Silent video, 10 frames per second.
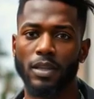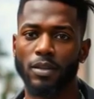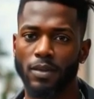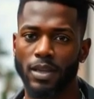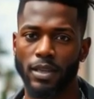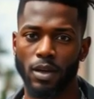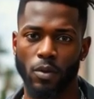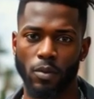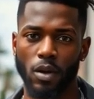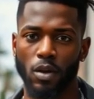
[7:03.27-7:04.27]
this
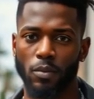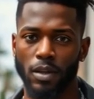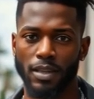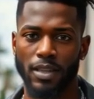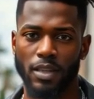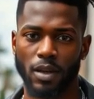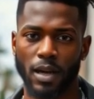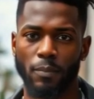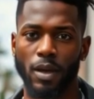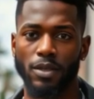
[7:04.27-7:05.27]
video, please hit the
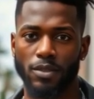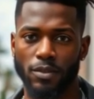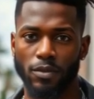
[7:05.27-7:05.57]
like button.